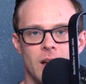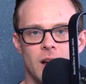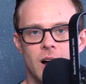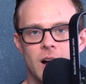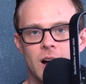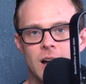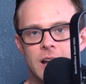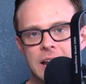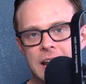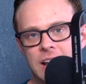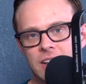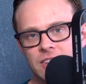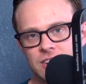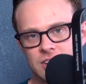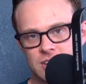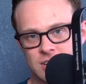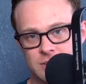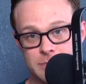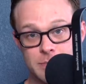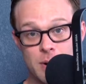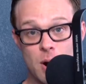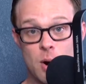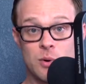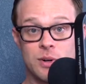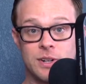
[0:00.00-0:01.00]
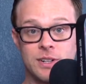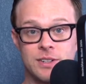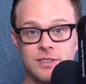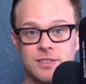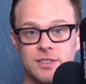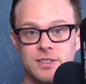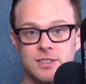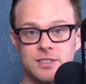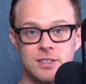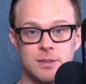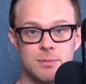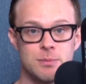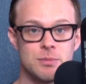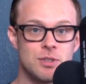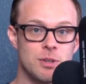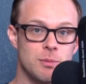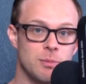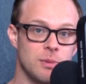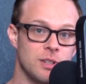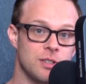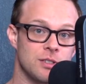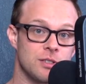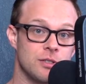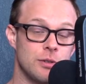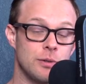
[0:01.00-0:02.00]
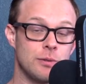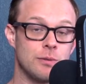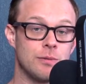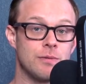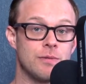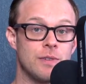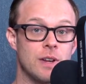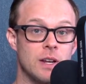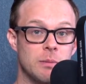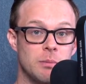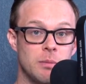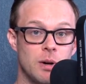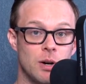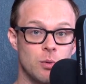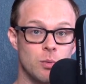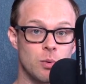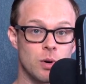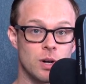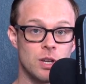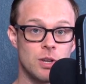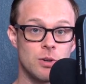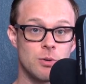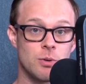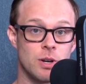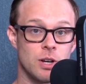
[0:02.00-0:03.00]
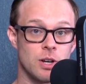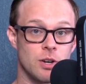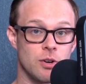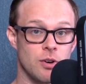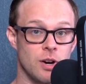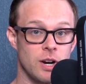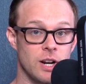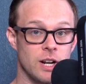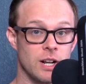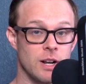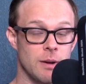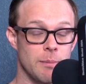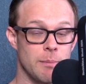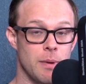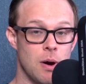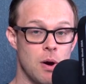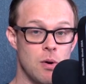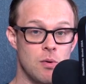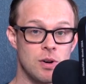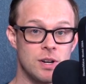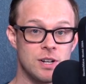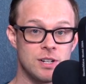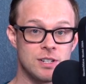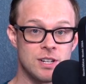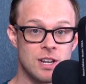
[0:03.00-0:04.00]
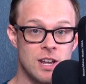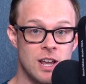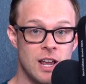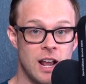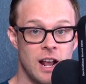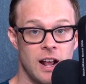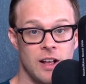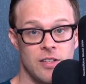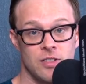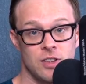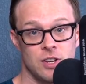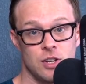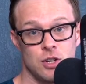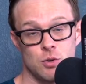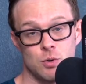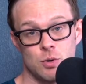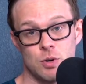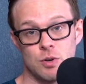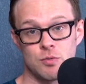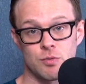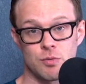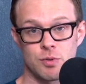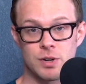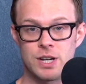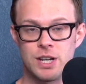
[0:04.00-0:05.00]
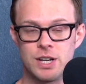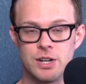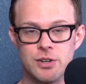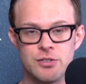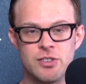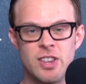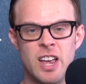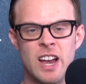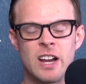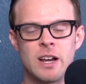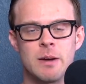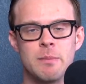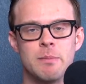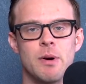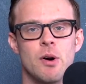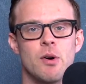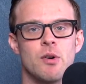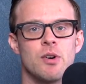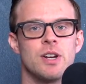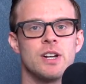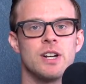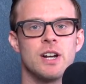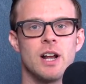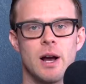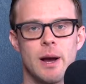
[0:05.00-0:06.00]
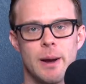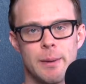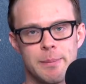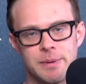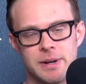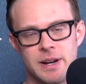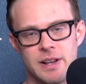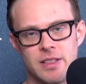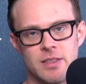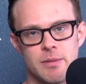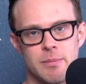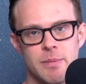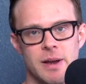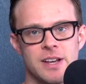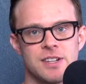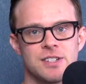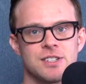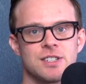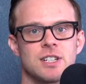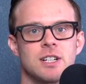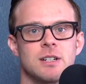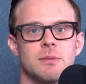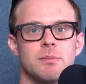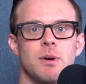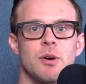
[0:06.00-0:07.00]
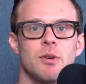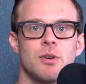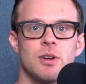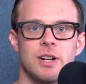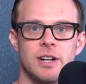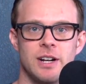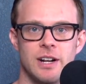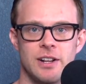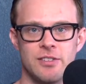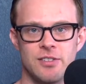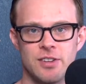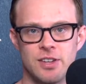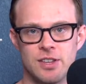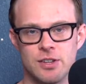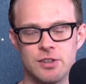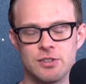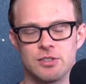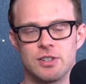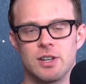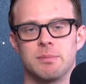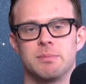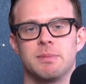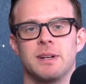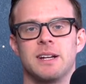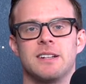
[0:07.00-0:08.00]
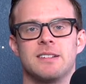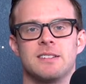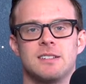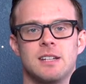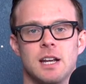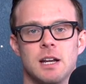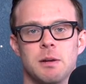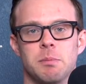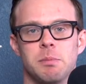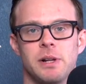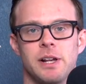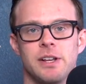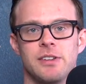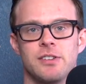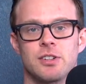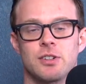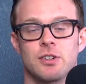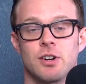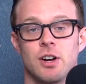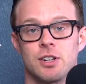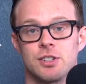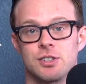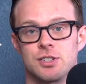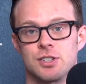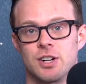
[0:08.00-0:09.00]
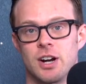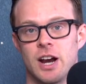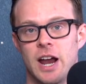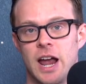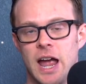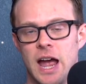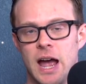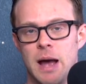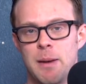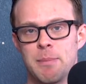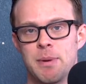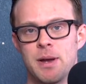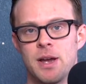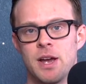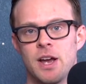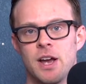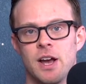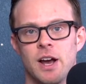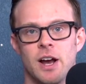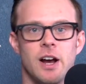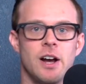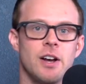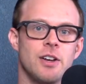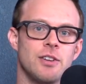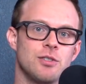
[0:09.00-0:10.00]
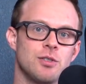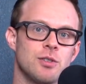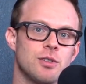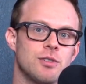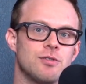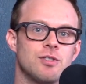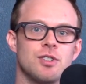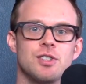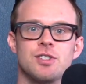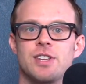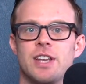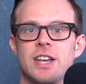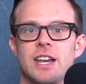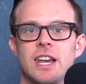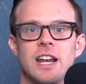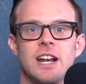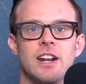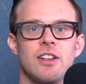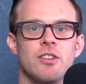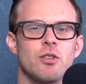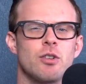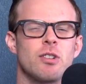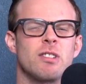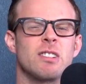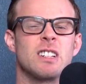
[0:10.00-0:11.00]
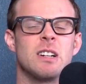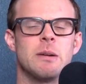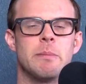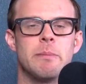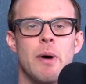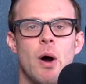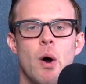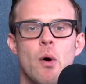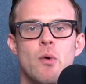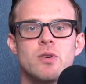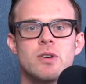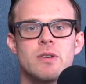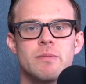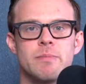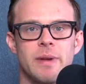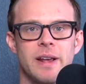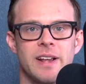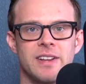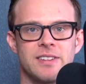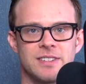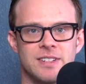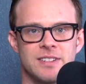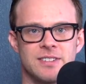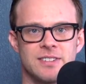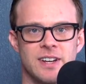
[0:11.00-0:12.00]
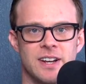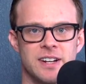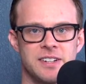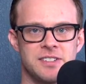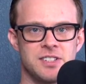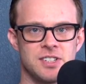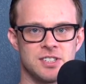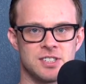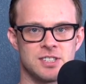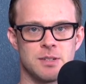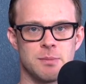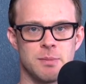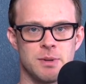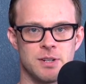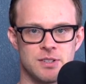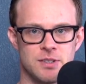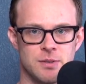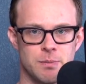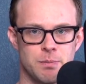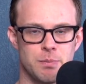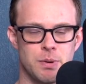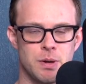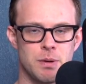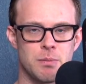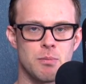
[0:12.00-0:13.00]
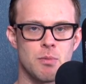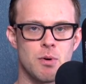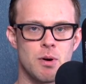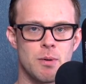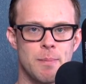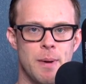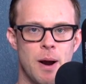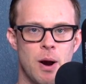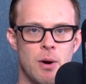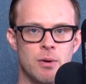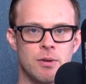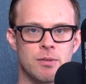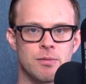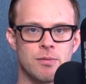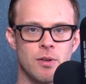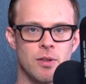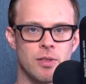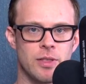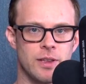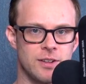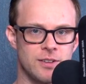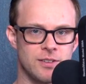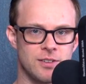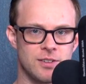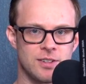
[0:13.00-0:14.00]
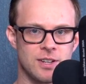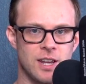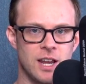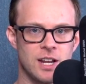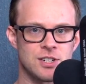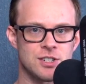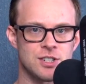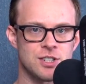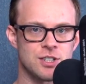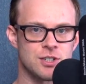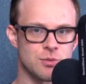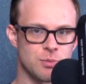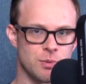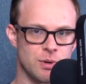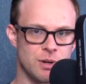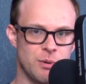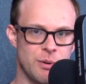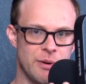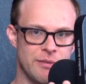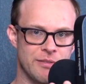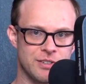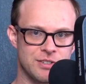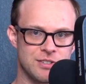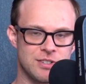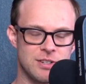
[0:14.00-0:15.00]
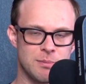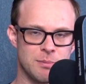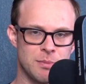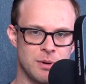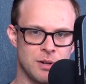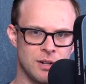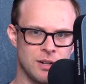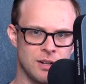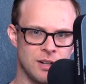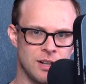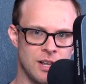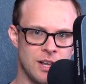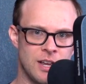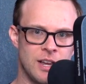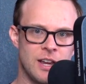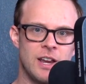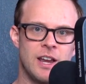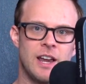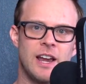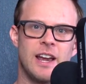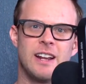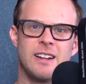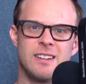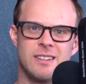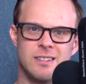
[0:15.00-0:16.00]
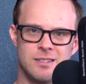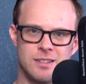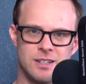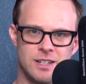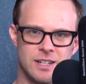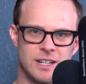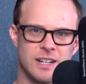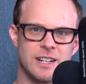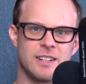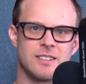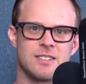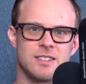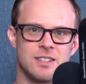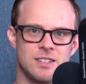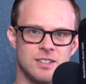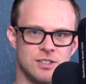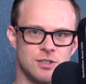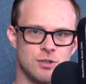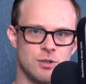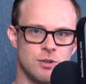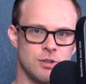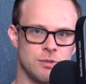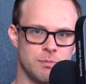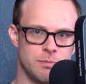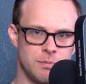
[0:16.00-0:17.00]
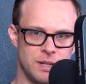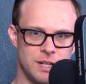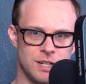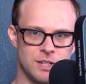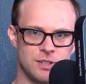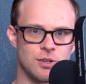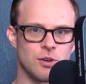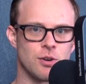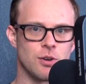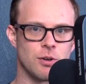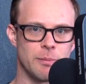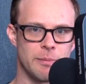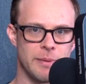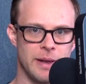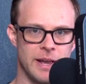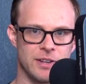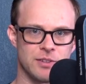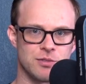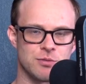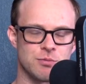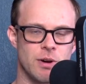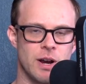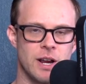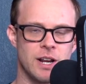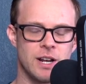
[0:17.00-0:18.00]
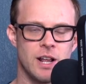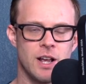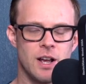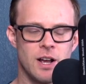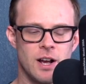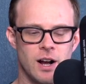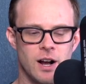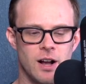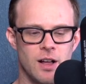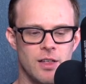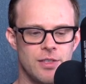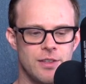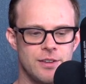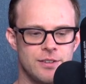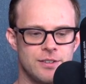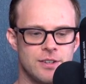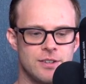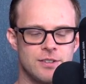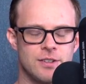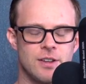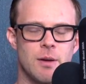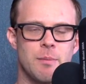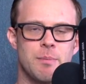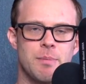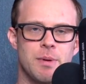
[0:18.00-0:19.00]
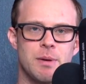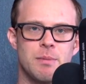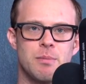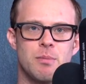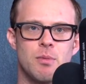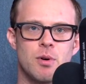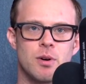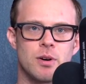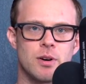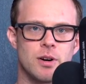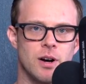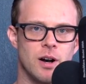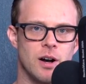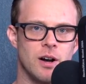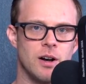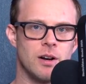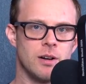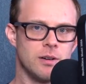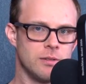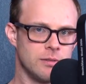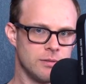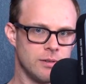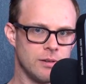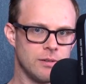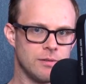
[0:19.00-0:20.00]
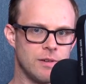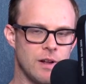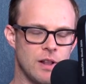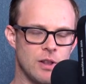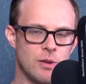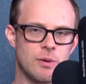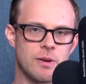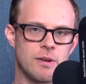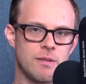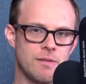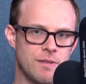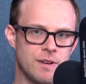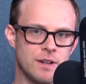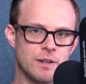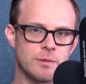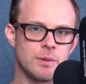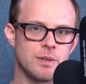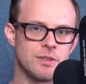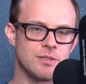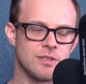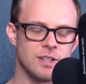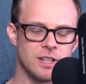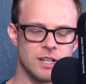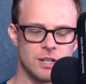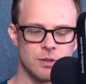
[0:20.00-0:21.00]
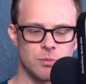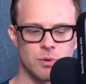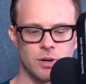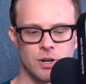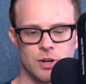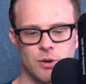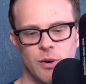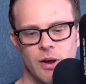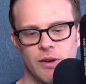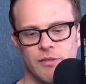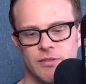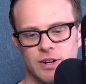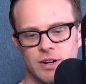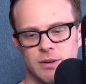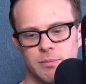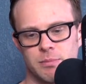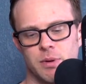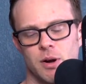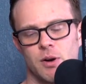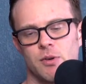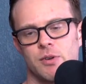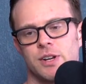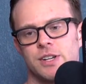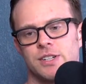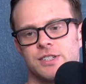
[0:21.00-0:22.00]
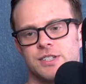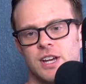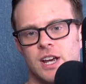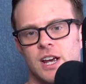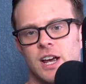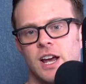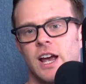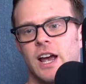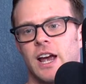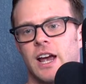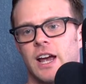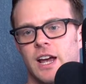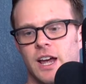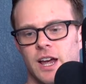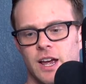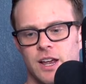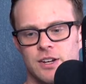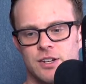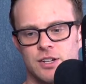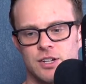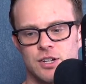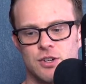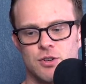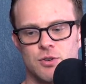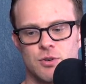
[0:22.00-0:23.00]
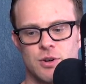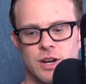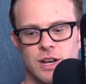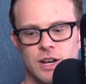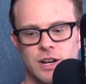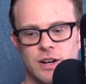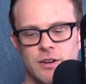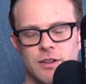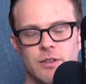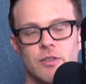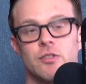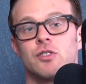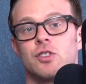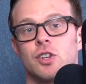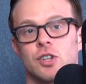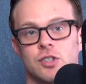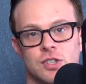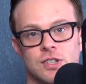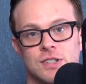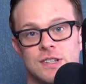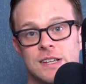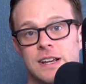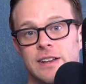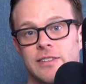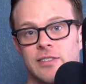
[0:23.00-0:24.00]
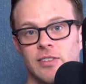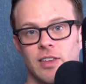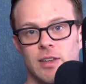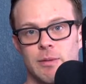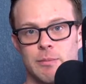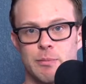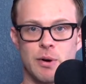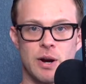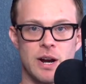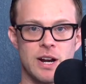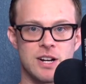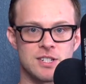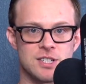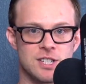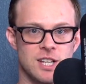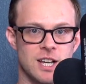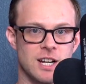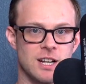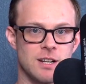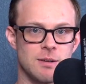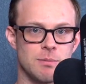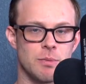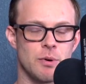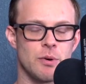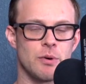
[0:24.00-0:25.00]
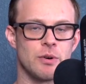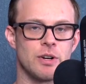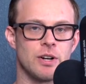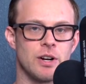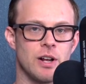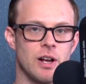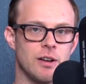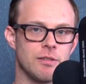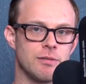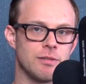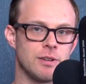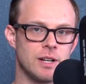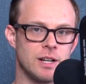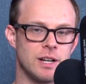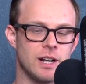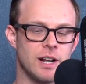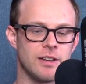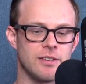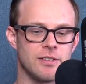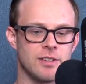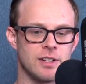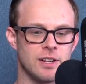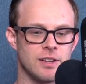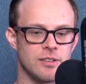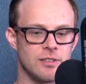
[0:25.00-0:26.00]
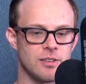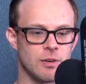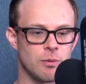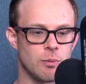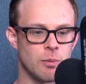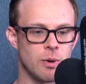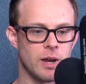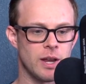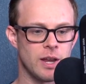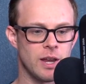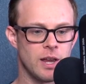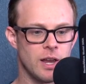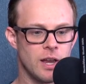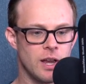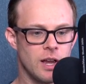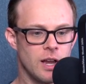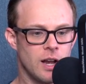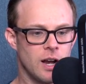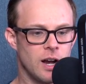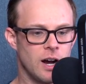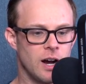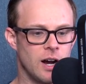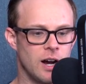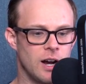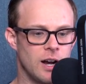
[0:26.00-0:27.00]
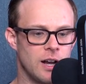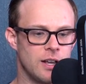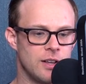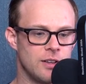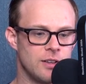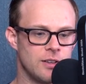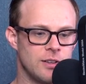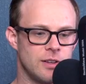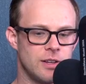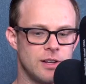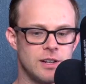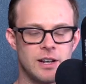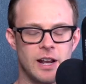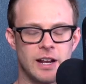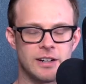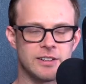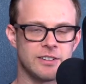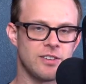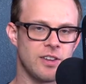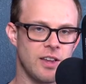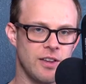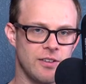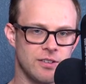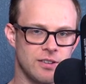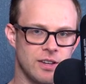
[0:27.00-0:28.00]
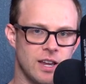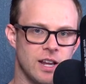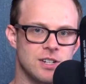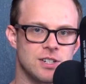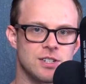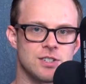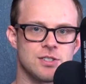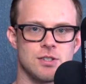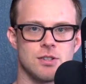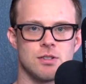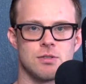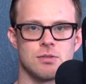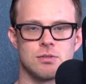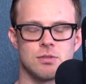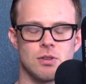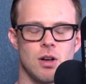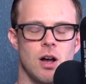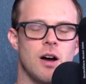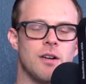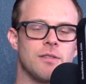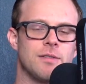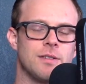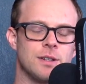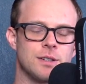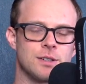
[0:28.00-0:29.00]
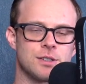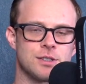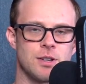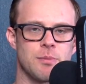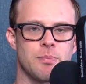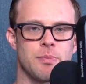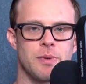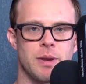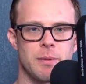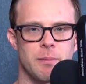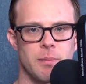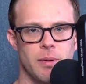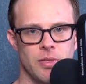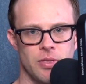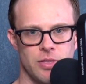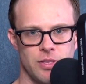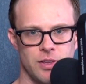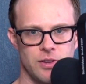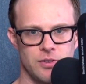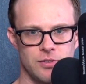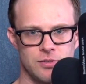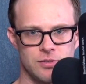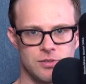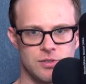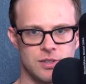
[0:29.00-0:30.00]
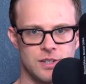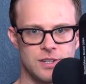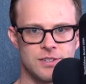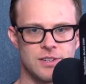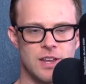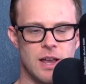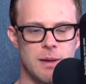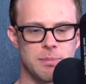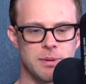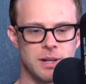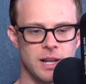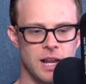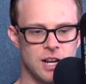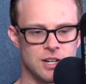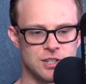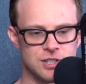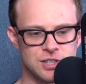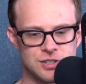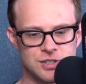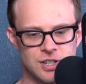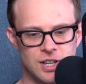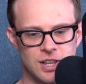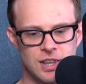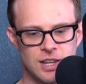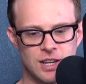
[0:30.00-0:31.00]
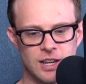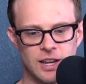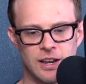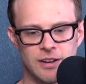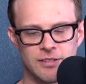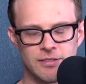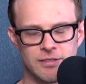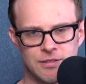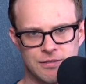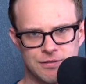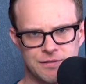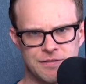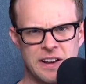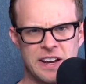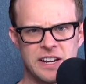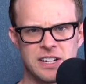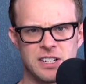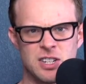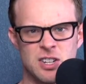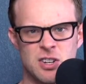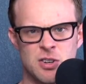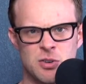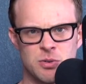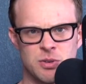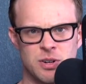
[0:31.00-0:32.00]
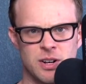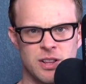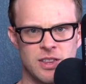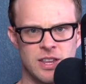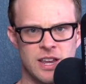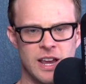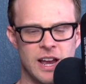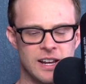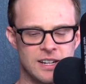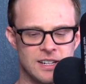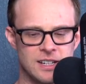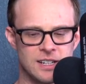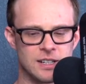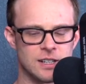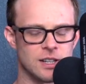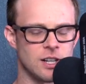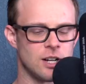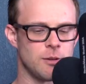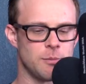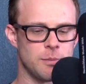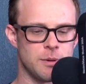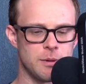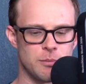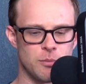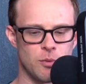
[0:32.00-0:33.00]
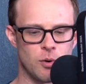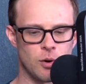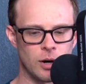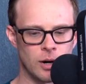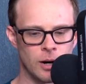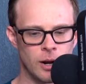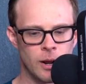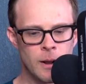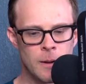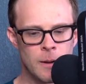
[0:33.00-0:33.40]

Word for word: Uh, it has a component system similar to Figma where you can create a component and then you can reuse that component, update the master component and see those updates take place across your app. Uh, sort of just like any sort of component based design system. It's a bit more powerful than Sketch's where you have a symbol and it gets into be a total mess, right? Uh, this is a bit more of following Figma's lead where you have a component and you can just as easily branch that component off in a nice and easy way. Uh, and not to say sketches is awful or something, but these these applications, I think, have fine tuned the idea a little bit more.